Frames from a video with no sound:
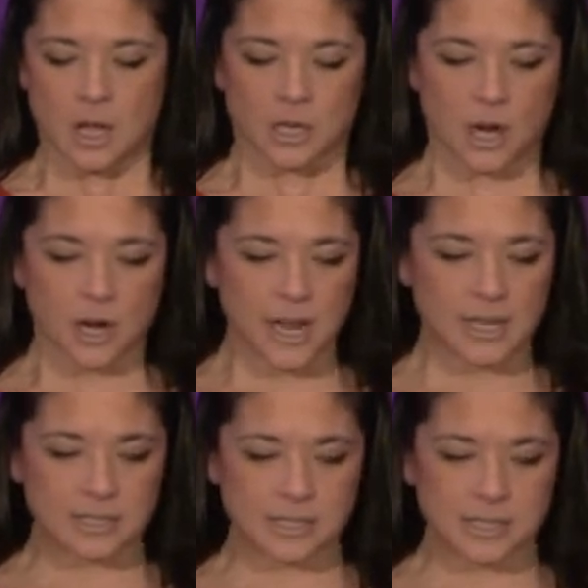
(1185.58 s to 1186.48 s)

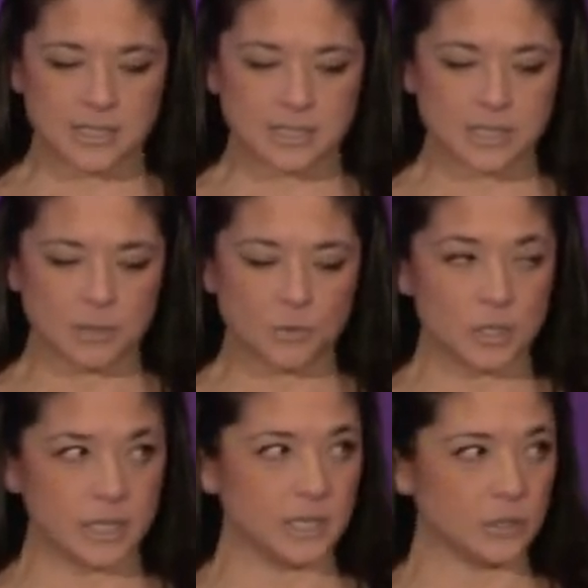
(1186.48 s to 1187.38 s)
Cardiac disease is the
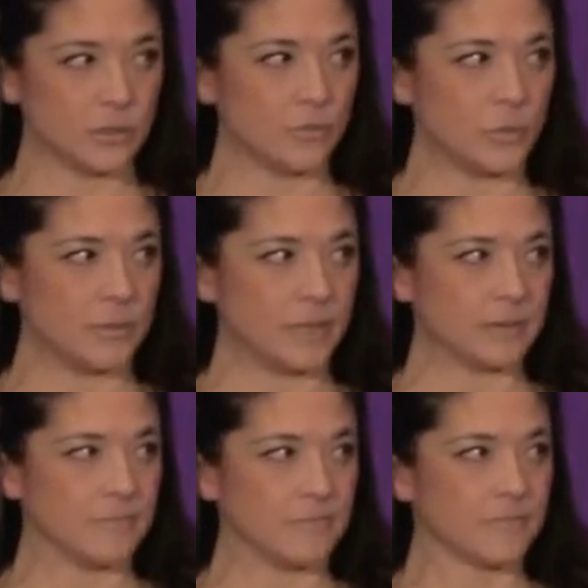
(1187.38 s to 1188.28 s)
#1 killer of women.
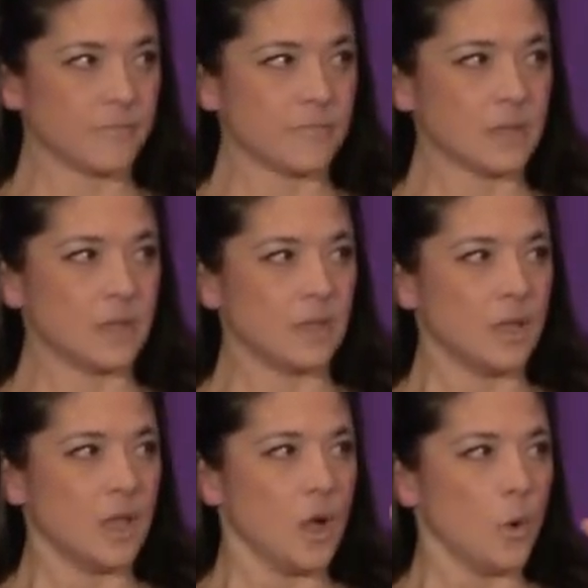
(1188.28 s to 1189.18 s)

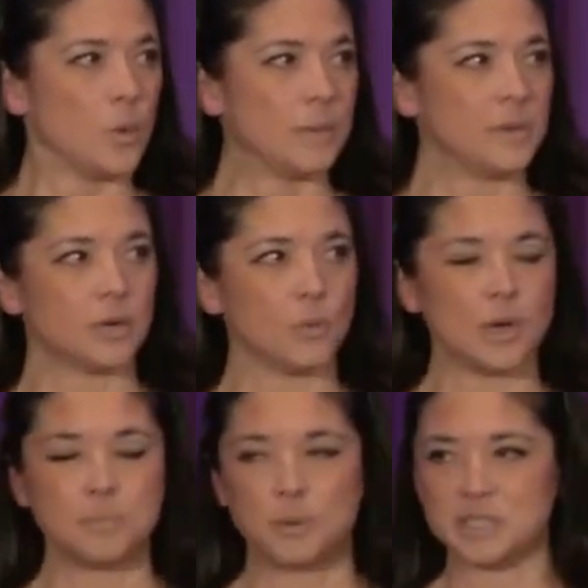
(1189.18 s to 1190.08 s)
Women are
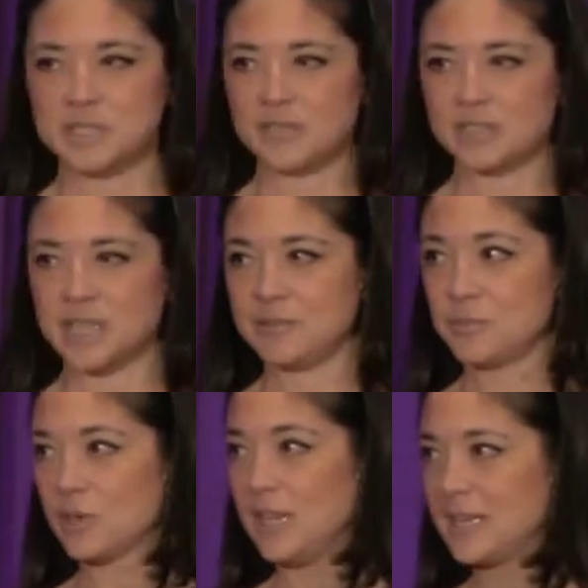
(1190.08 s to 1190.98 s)
1.7 times
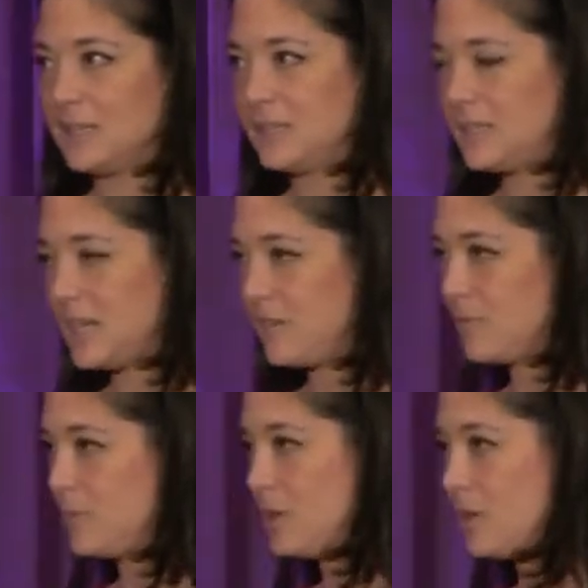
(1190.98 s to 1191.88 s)
more likely to die
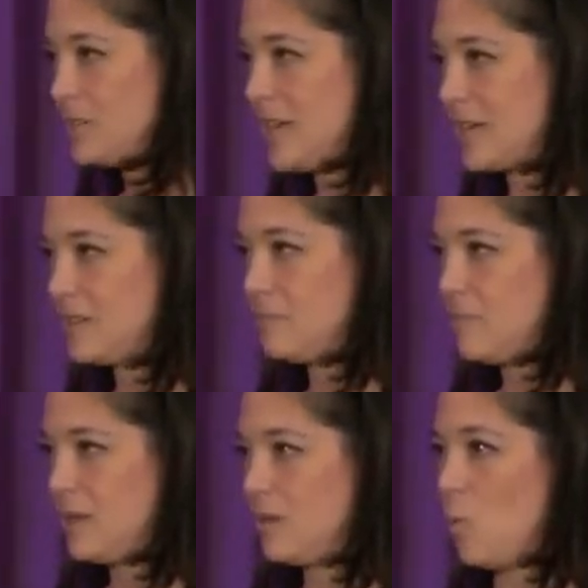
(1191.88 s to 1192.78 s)
from a heart attack than
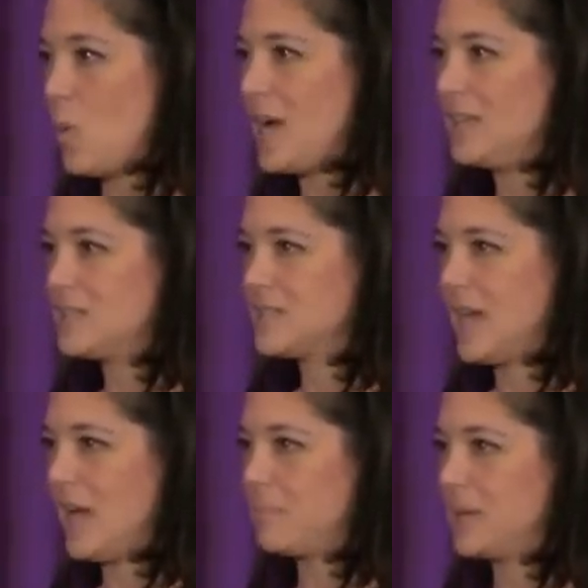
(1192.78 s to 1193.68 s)
men. Why is
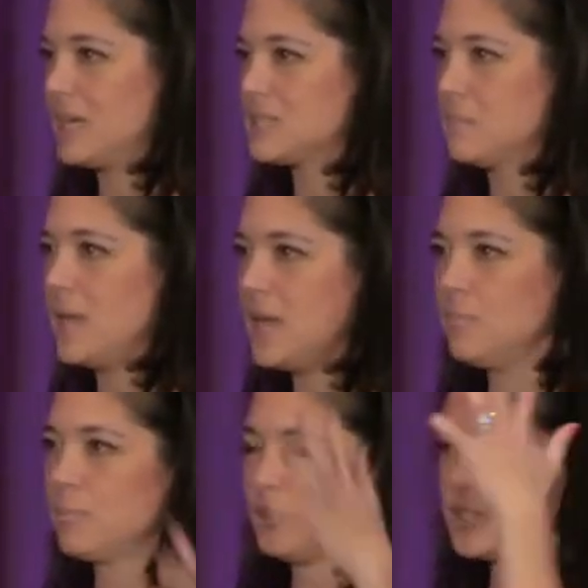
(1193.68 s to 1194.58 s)
that? Because
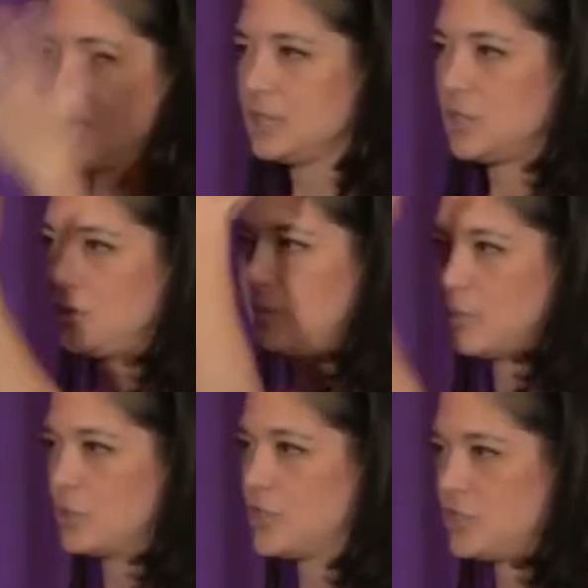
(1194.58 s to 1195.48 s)
men present to the
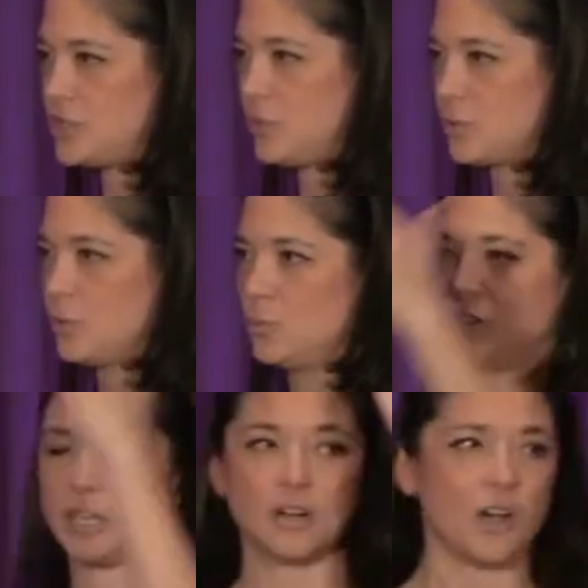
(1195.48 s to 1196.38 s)
emergency room
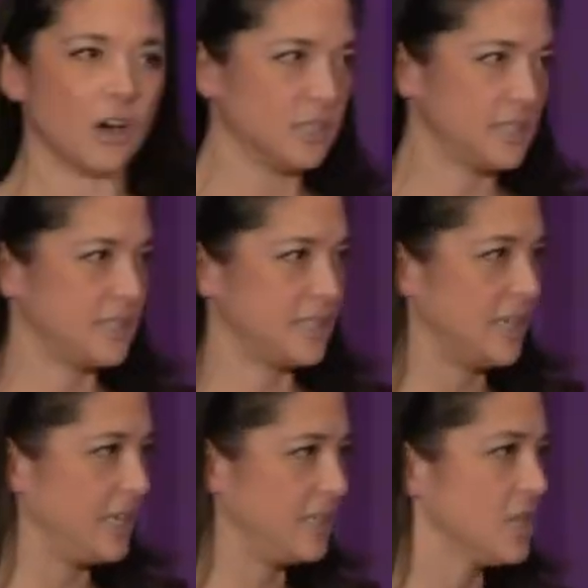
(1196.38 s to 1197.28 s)
with their heart
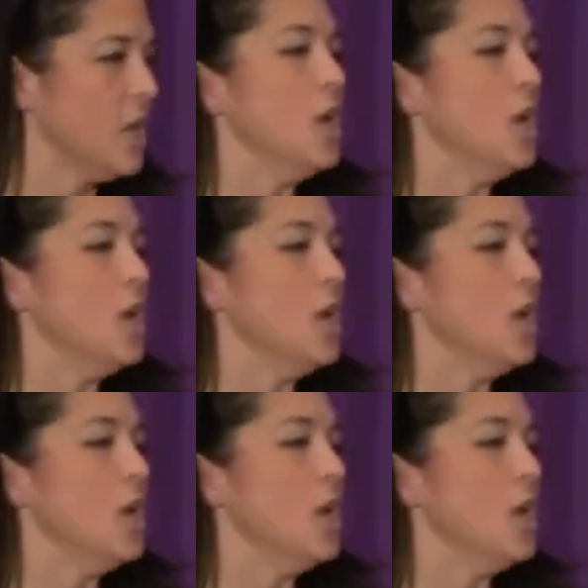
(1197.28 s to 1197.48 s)
disease,